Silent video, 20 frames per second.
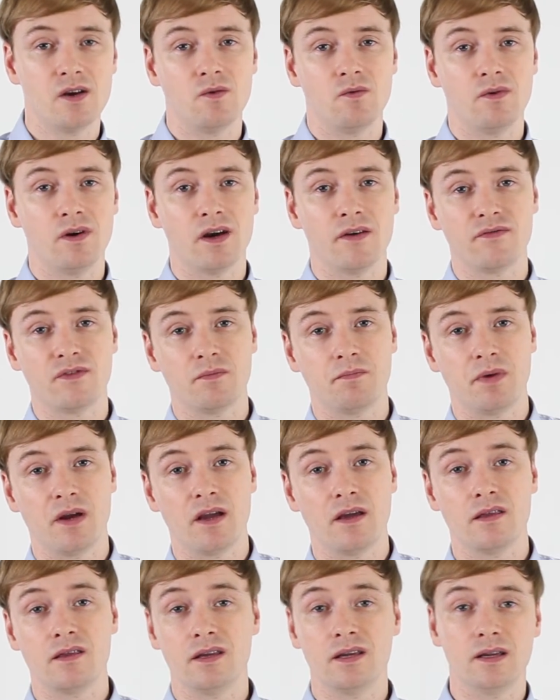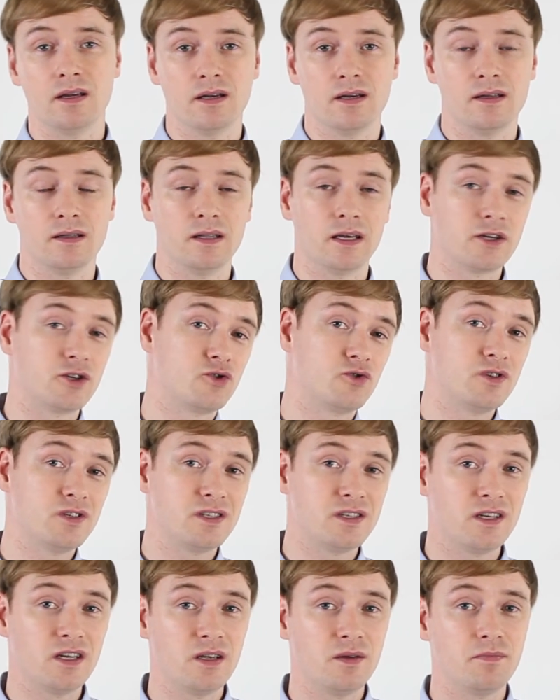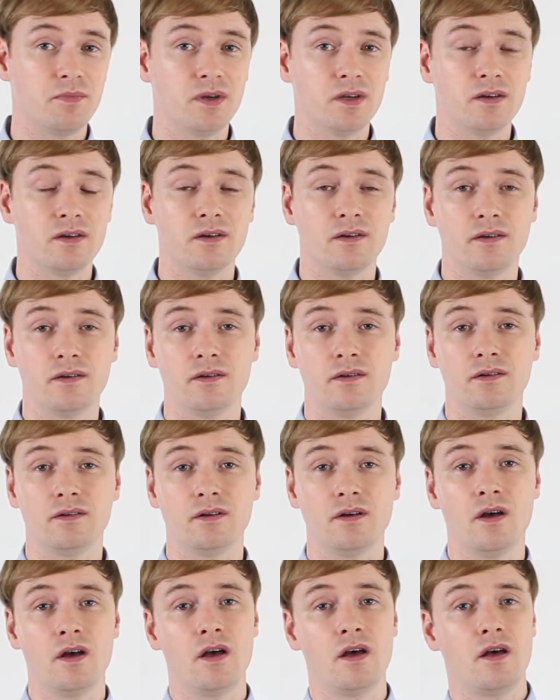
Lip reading: We have to pay the electricity bill,